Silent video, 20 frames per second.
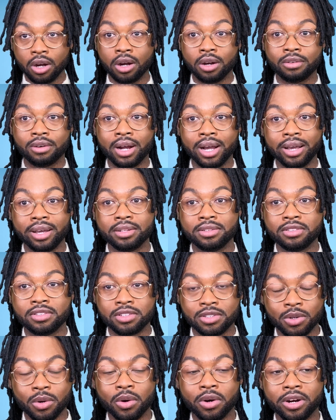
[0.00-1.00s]
Orion
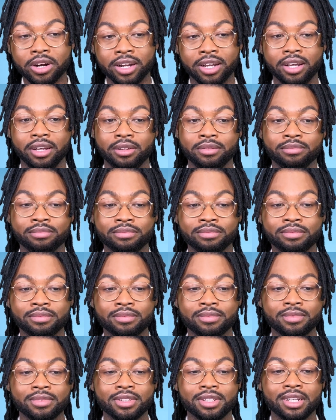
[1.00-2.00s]
Story.
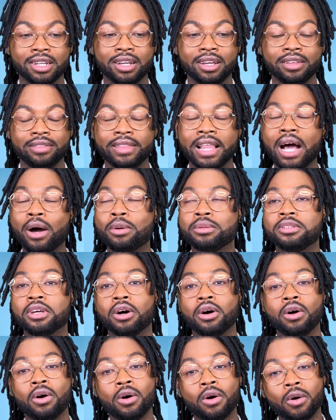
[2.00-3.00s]
That was
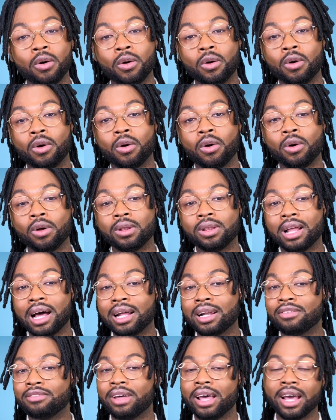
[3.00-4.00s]
a whole
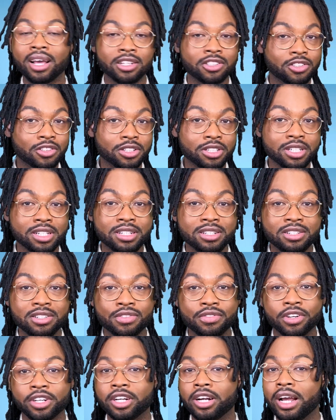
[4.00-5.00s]
lot of
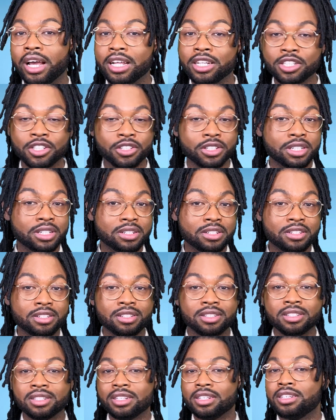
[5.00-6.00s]
extraness for your
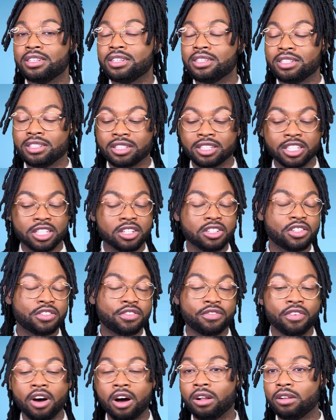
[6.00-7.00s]
entrance to just
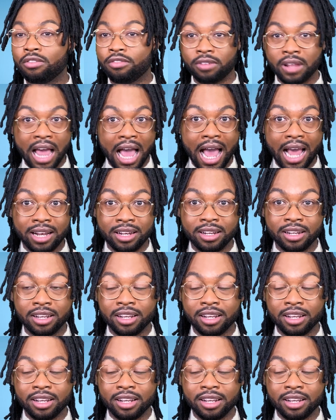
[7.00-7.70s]
fall flat.